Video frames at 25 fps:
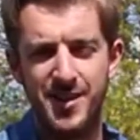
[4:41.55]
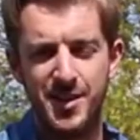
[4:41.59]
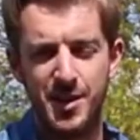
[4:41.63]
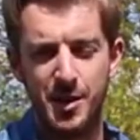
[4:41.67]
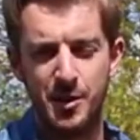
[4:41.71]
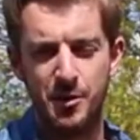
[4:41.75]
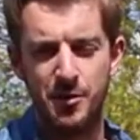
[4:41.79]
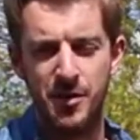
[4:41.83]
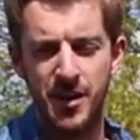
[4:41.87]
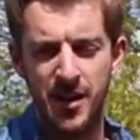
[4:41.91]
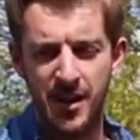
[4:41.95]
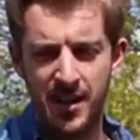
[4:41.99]

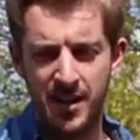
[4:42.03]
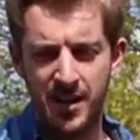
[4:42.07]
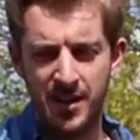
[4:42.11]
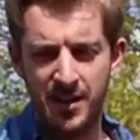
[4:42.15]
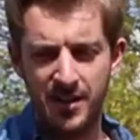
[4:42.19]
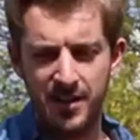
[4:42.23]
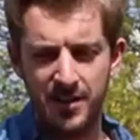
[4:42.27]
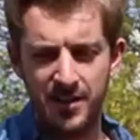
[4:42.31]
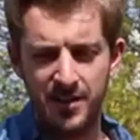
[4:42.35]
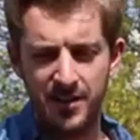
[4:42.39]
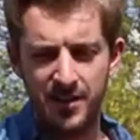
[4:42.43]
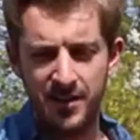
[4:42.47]
So
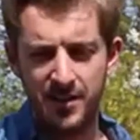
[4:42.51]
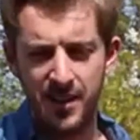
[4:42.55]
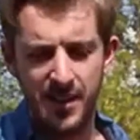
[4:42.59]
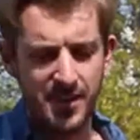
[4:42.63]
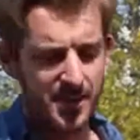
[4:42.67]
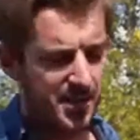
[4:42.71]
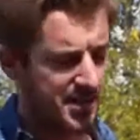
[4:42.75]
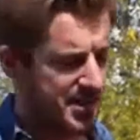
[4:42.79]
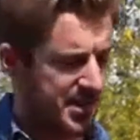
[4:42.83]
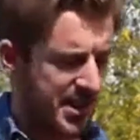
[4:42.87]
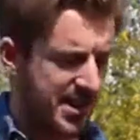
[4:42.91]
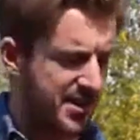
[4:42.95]

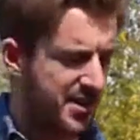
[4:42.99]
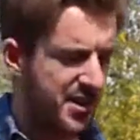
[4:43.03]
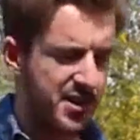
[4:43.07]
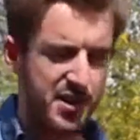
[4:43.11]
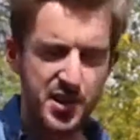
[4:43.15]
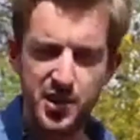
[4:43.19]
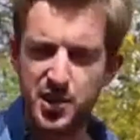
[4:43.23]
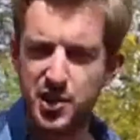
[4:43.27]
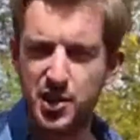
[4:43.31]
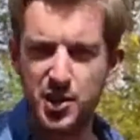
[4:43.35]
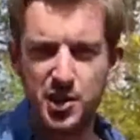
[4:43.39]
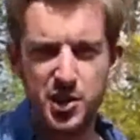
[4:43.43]
as I say,
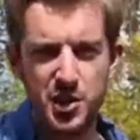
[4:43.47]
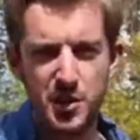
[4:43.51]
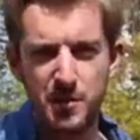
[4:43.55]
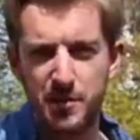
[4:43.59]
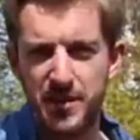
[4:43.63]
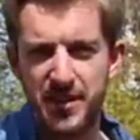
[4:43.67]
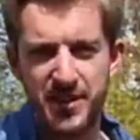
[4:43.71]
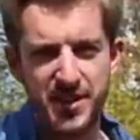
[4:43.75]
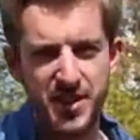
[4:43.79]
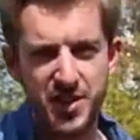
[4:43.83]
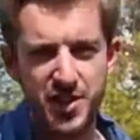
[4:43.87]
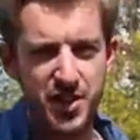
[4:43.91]
this is just
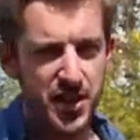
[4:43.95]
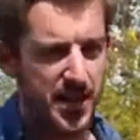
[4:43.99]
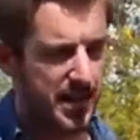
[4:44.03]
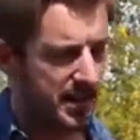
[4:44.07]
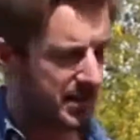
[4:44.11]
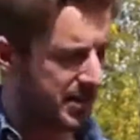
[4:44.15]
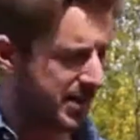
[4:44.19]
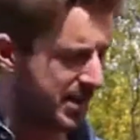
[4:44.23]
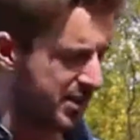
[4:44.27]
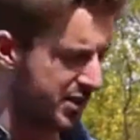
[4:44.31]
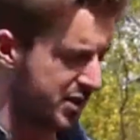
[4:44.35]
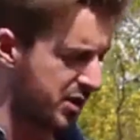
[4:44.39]
something to
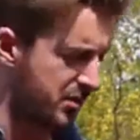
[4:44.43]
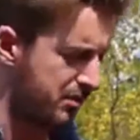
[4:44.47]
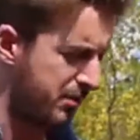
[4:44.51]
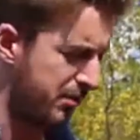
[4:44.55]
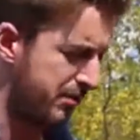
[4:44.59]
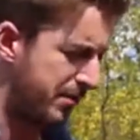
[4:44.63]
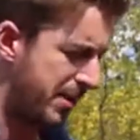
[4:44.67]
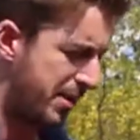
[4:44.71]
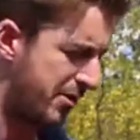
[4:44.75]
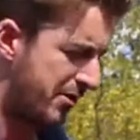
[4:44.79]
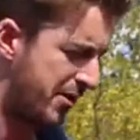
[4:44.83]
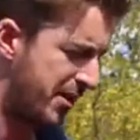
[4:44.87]
shake things up
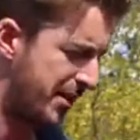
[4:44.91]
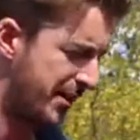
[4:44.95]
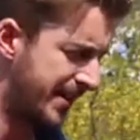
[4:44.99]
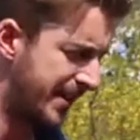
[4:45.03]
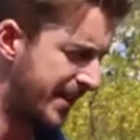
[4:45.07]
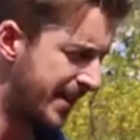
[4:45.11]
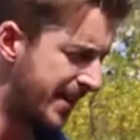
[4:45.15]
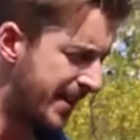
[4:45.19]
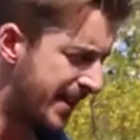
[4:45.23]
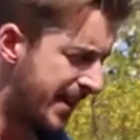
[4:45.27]
a bit really.